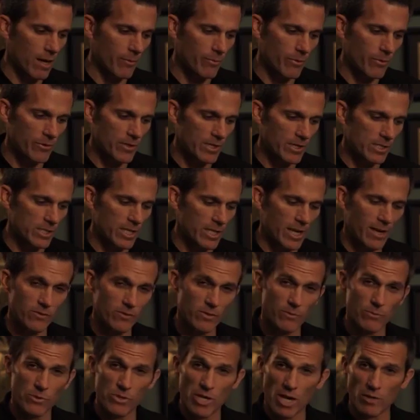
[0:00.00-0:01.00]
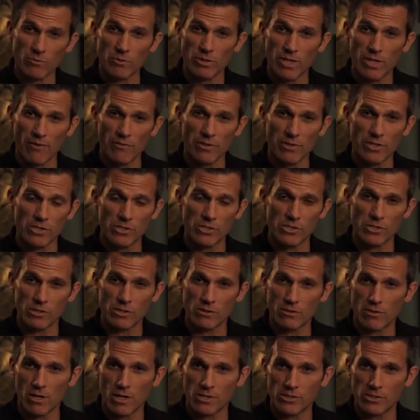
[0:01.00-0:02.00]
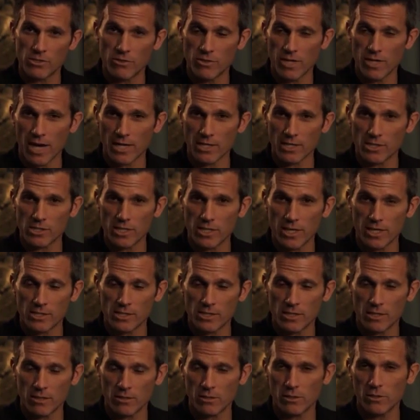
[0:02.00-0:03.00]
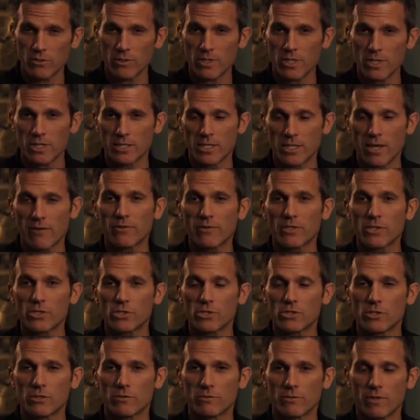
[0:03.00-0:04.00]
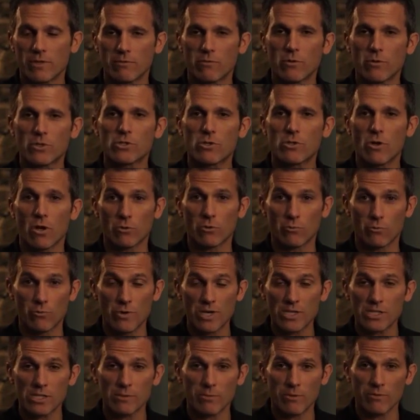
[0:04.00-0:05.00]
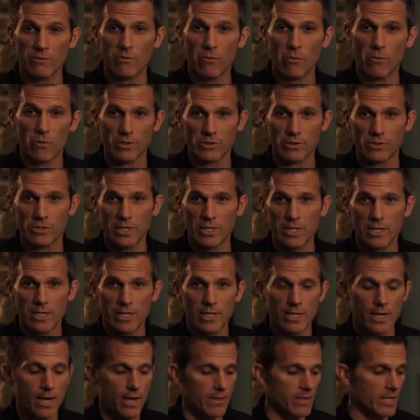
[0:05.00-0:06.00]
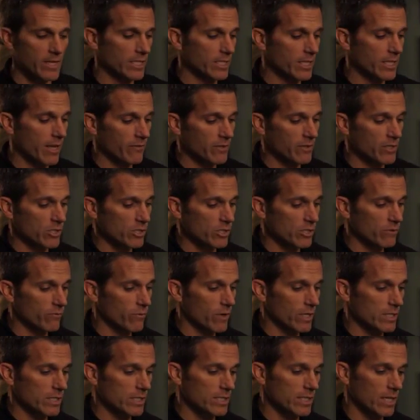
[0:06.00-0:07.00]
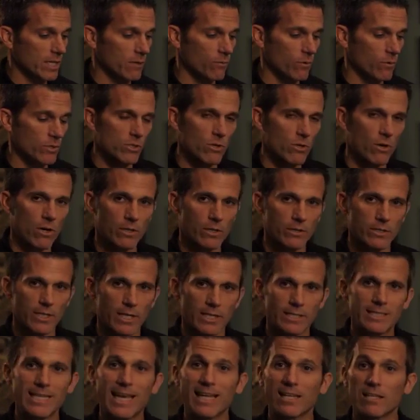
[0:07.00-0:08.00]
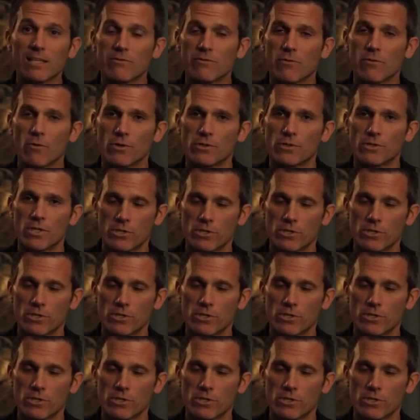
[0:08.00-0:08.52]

a couple things that have some general definitions across the United States, including a definition of what's called reasonable force, and then a definition of what's called deadly force.